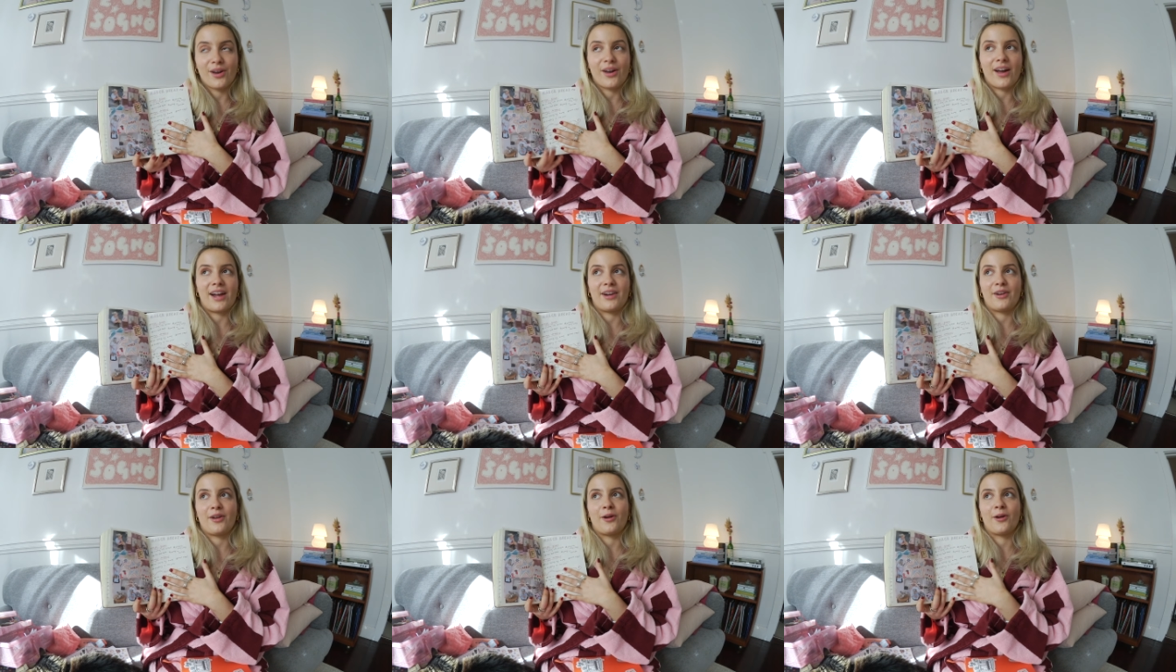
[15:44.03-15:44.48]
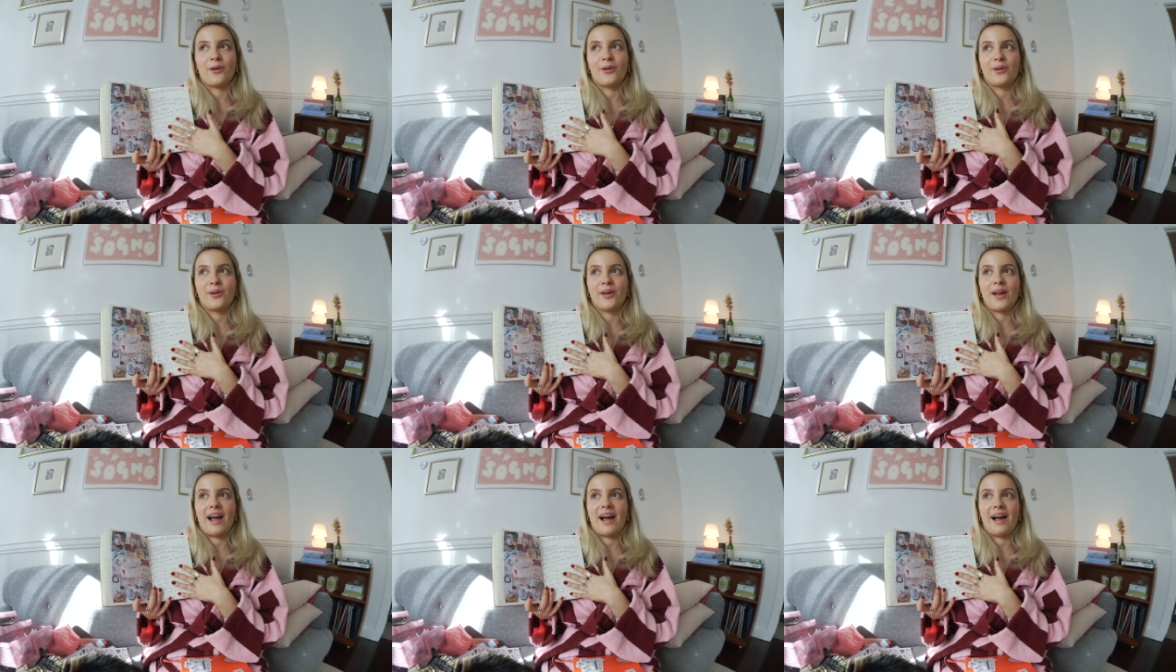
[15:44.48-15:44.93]
I
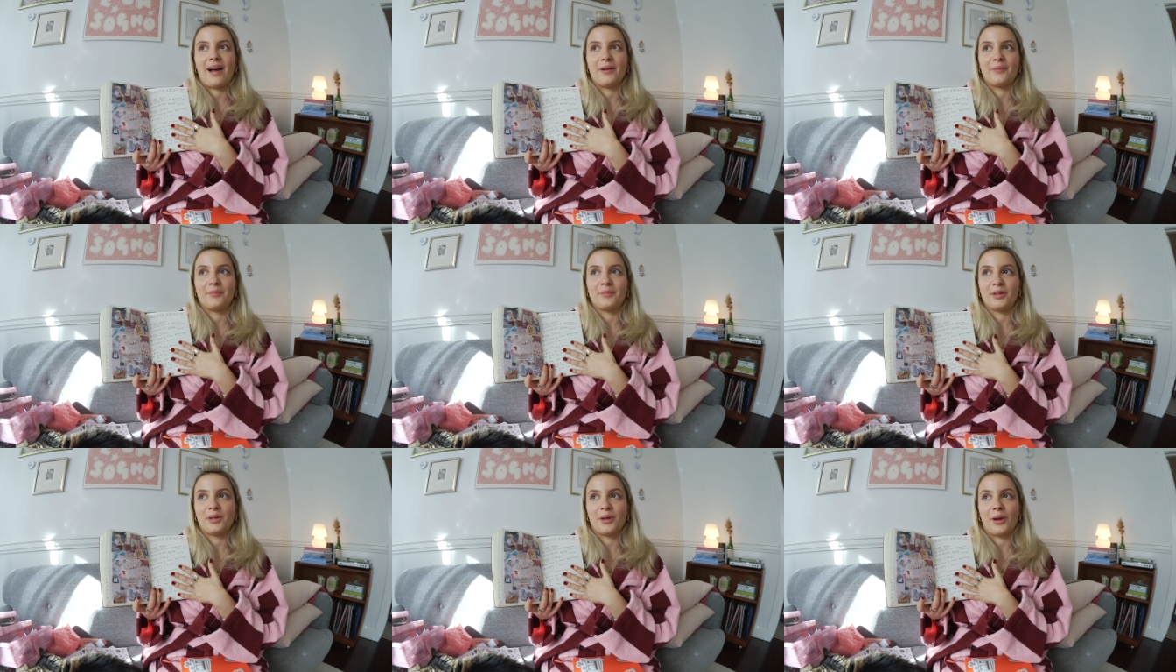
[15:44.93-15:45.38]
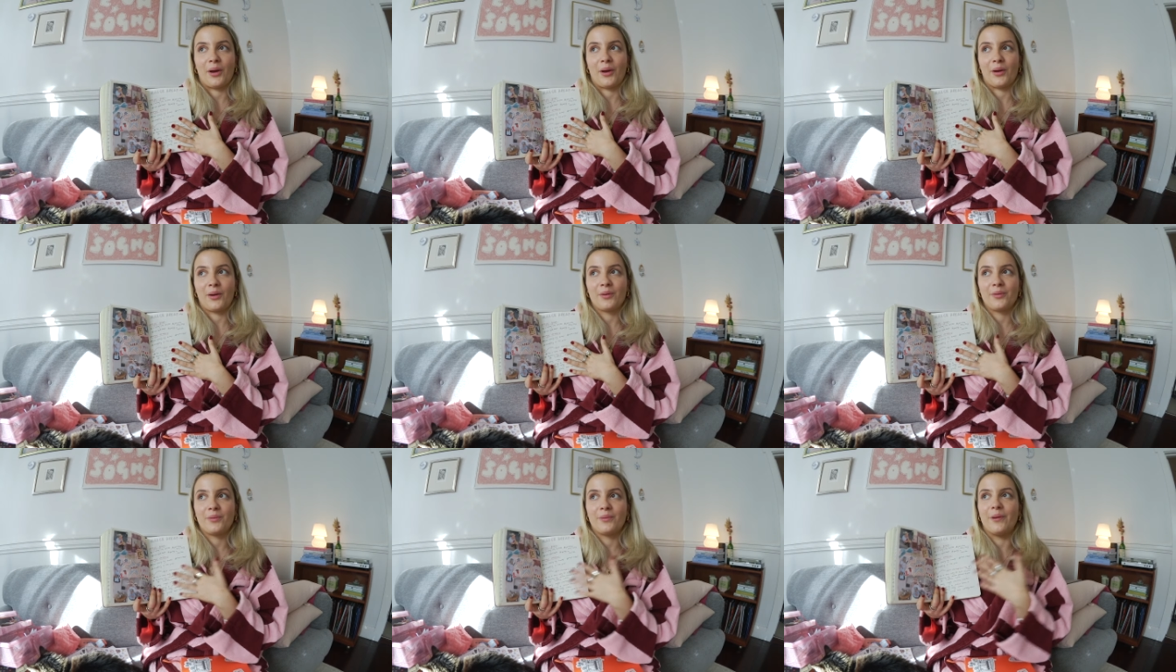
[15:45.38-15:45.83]
know, um, you
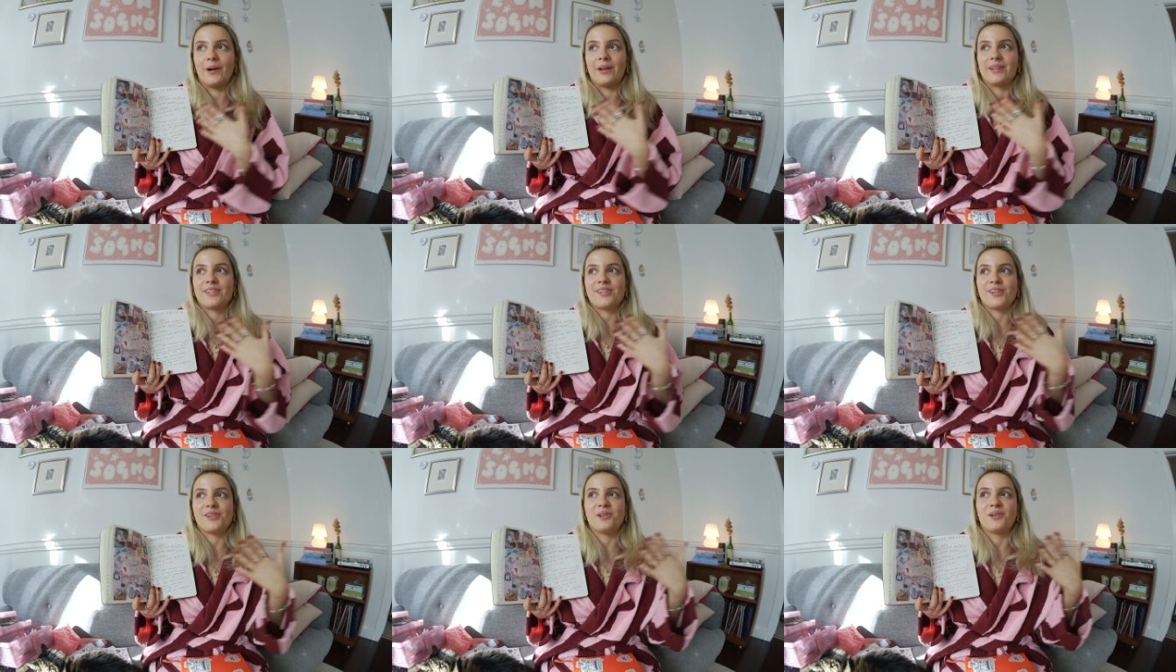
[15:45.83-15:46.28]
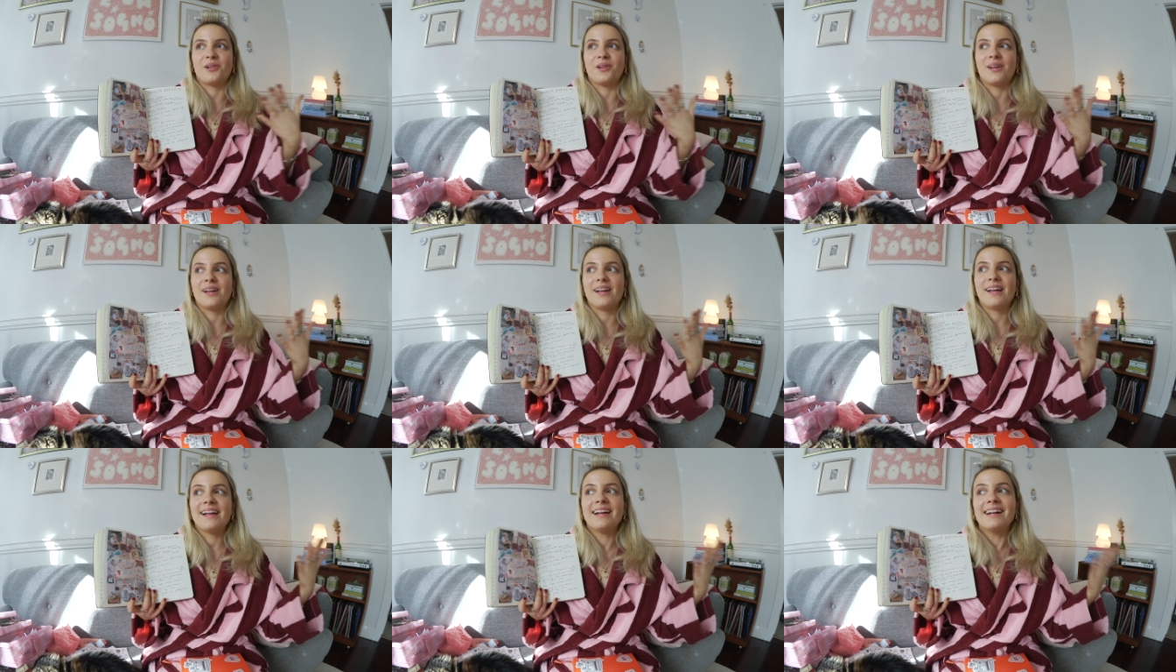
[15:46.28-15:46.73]
know, what
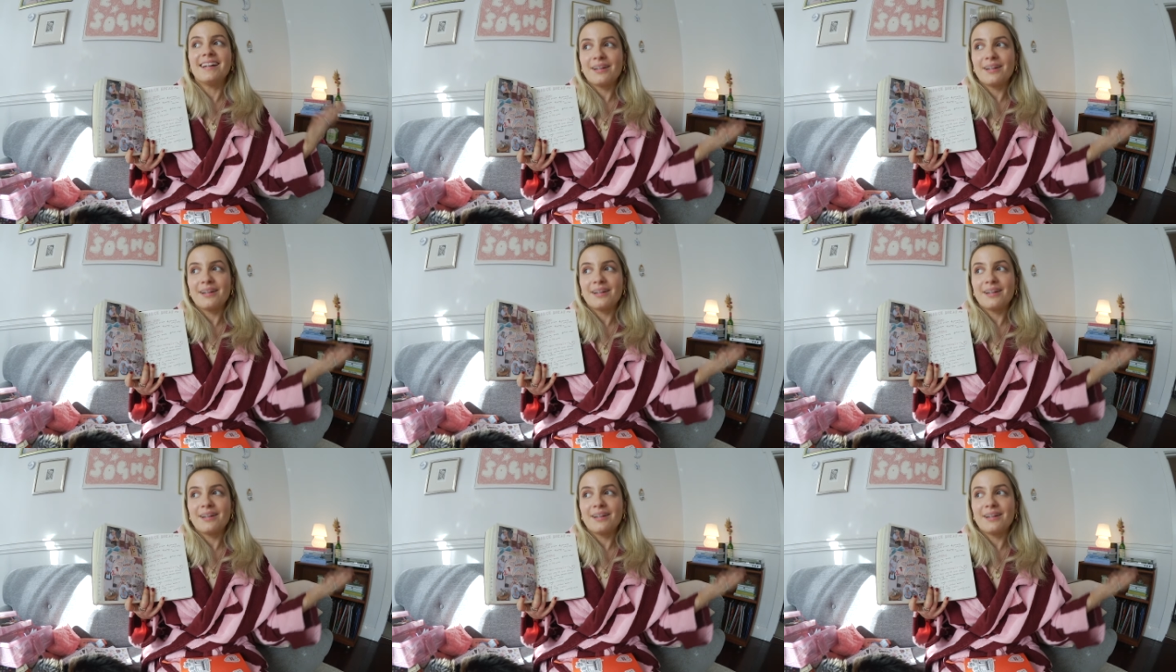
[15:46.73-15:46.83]
to